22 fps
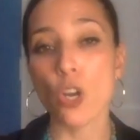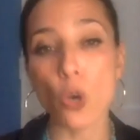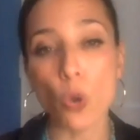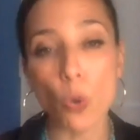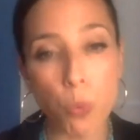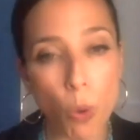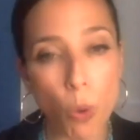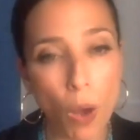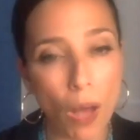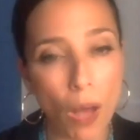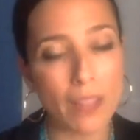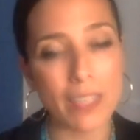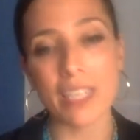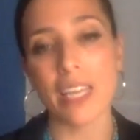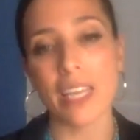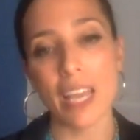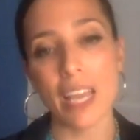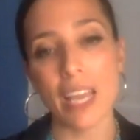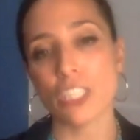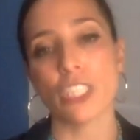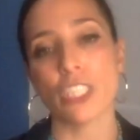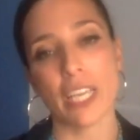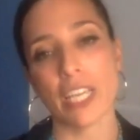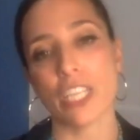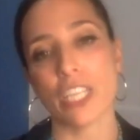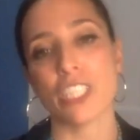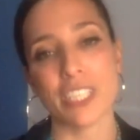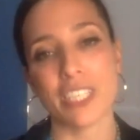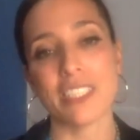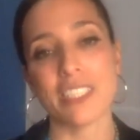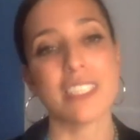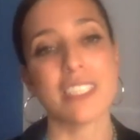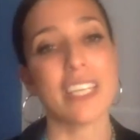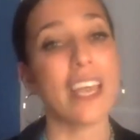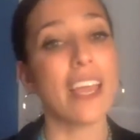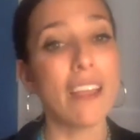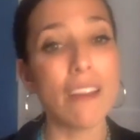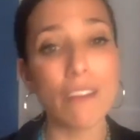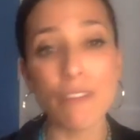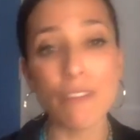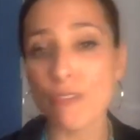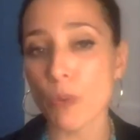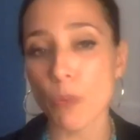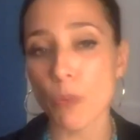quality education to
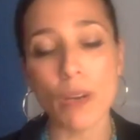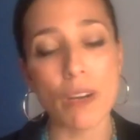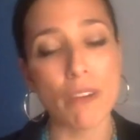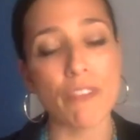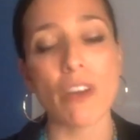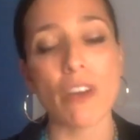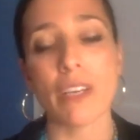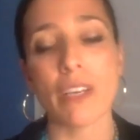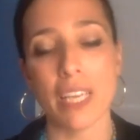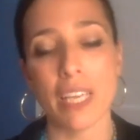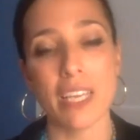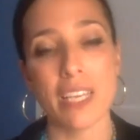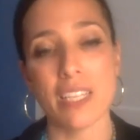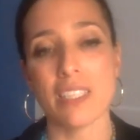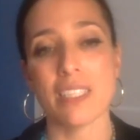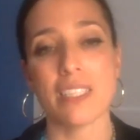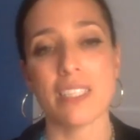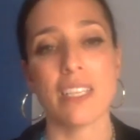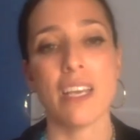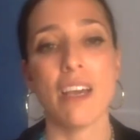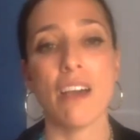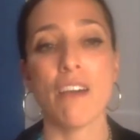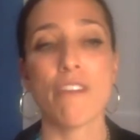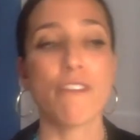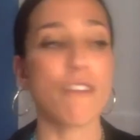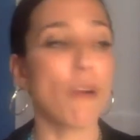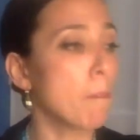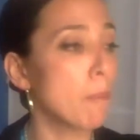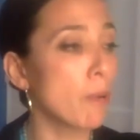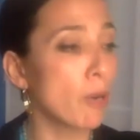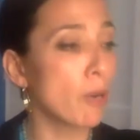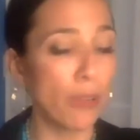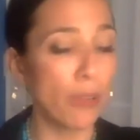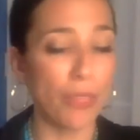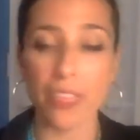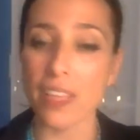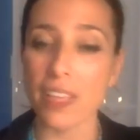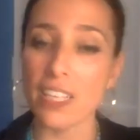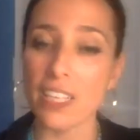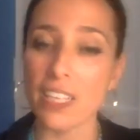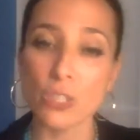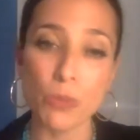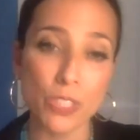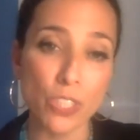every one of our kids from birth
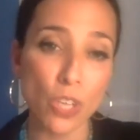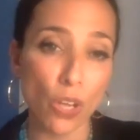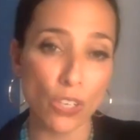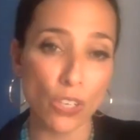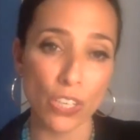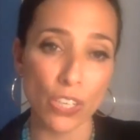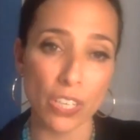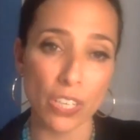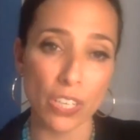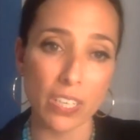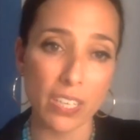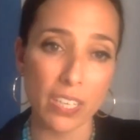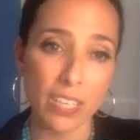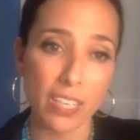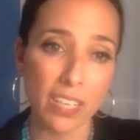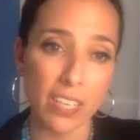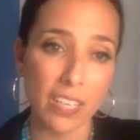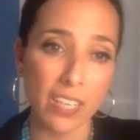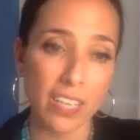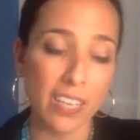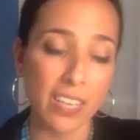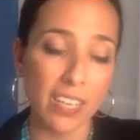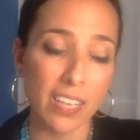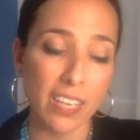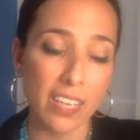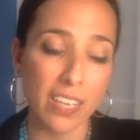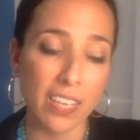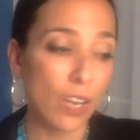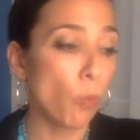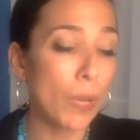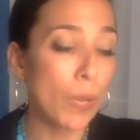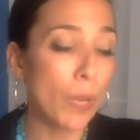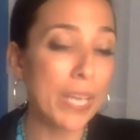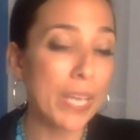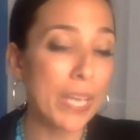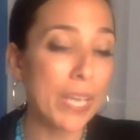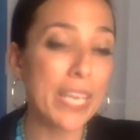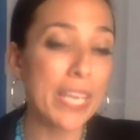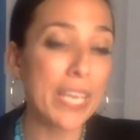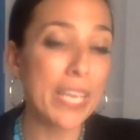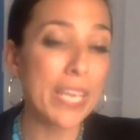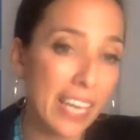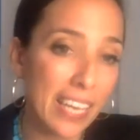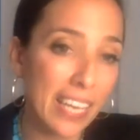into adulthood. We
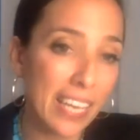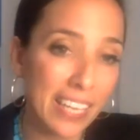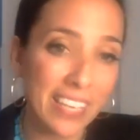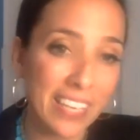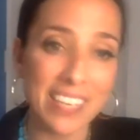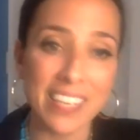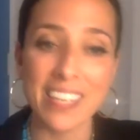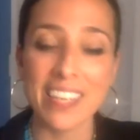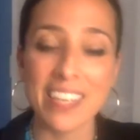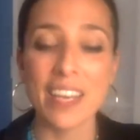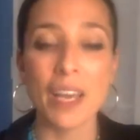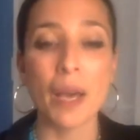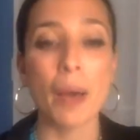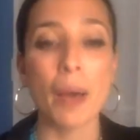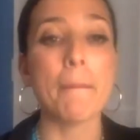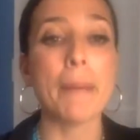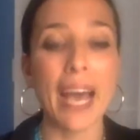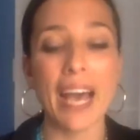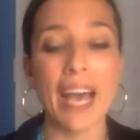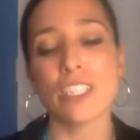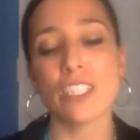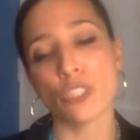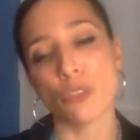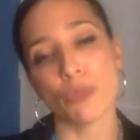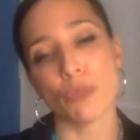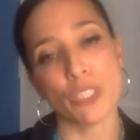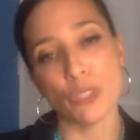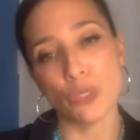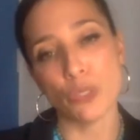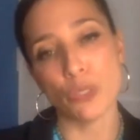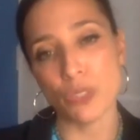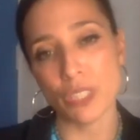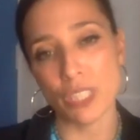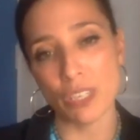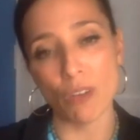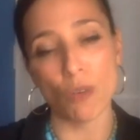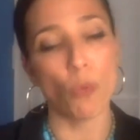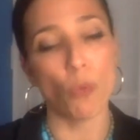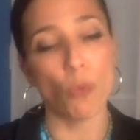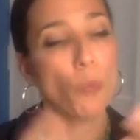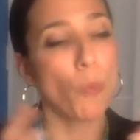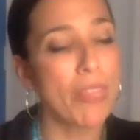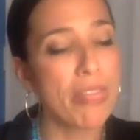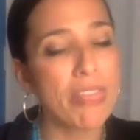can pass a Green New Deal,
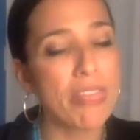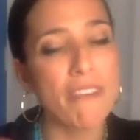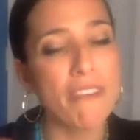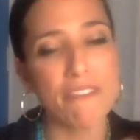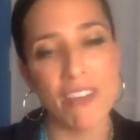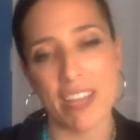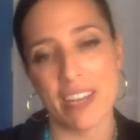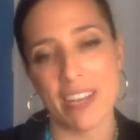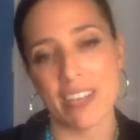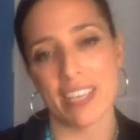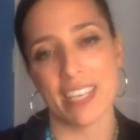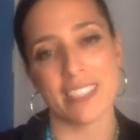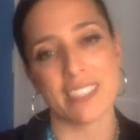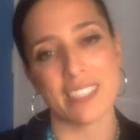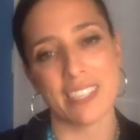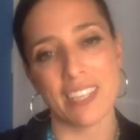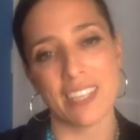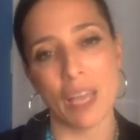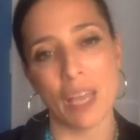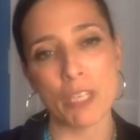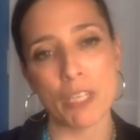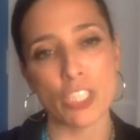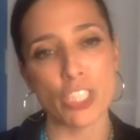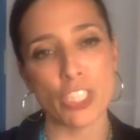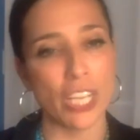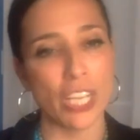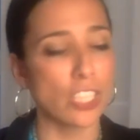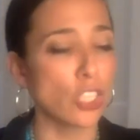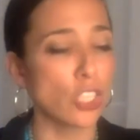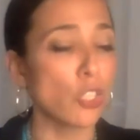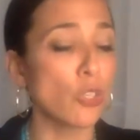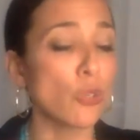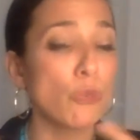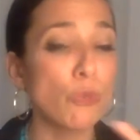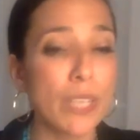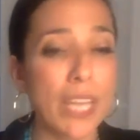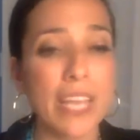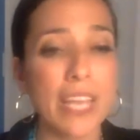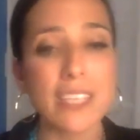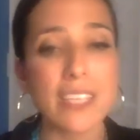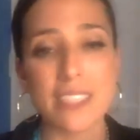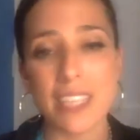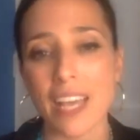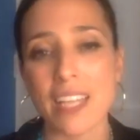win the fight against climate change,
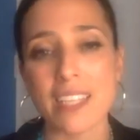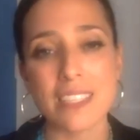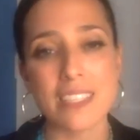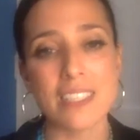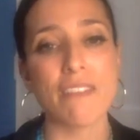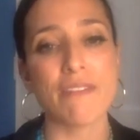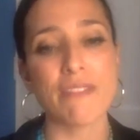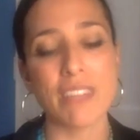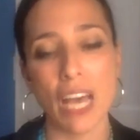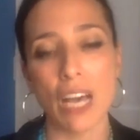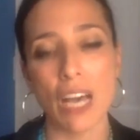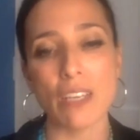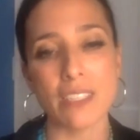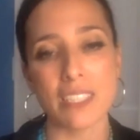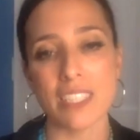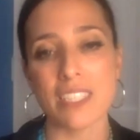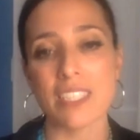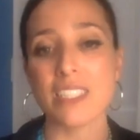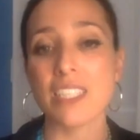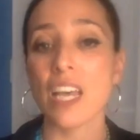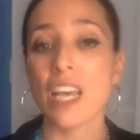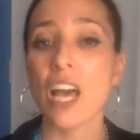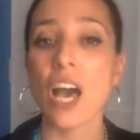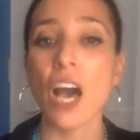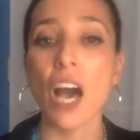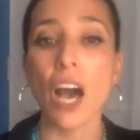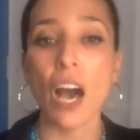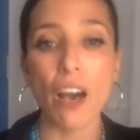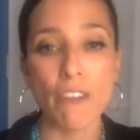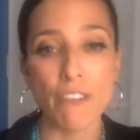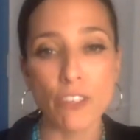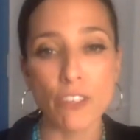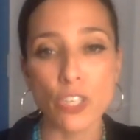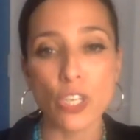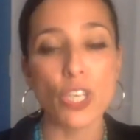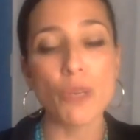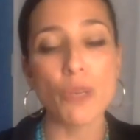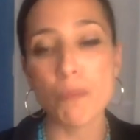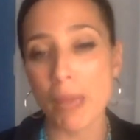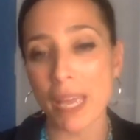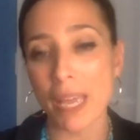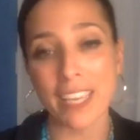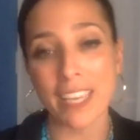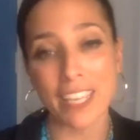create tens of thousands of
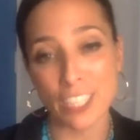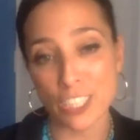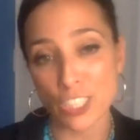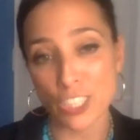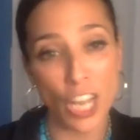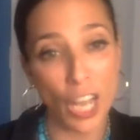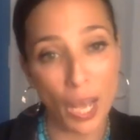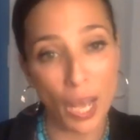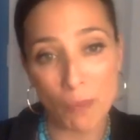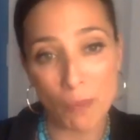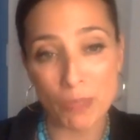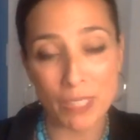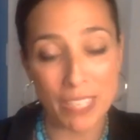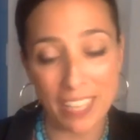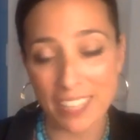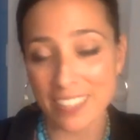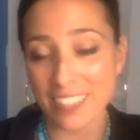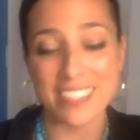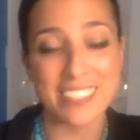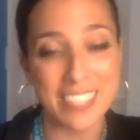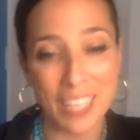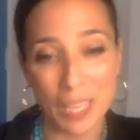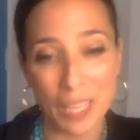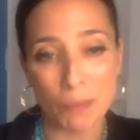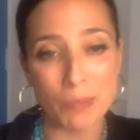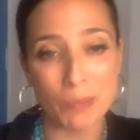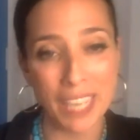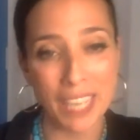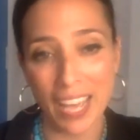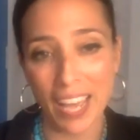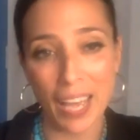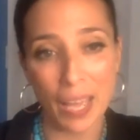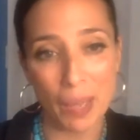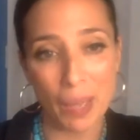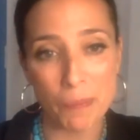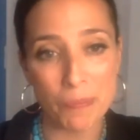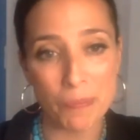good paying jobs at the same time